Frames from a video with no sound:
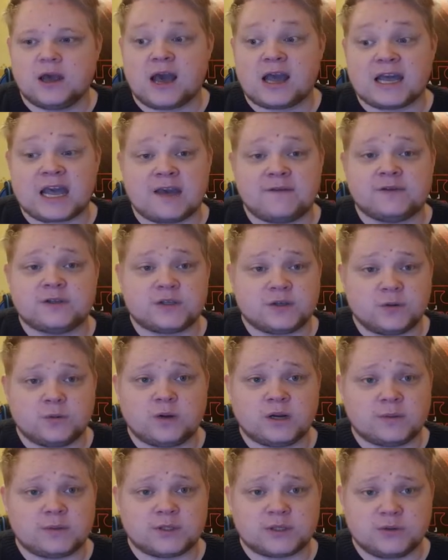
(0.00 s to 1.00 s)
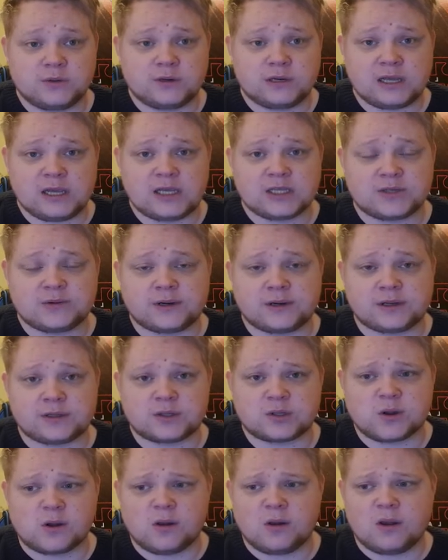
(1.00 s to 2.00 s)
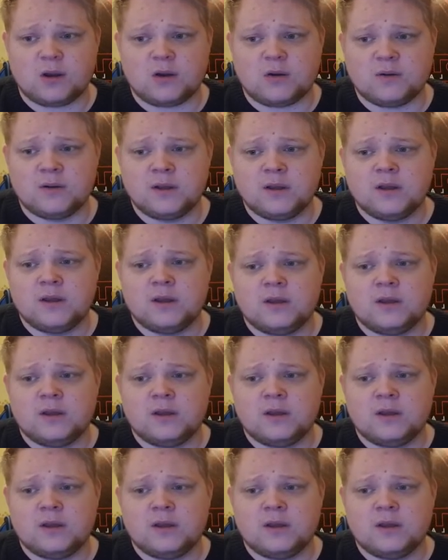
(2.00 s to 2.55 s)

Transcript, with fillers: I have it too when I was doing the Easter egg and solo.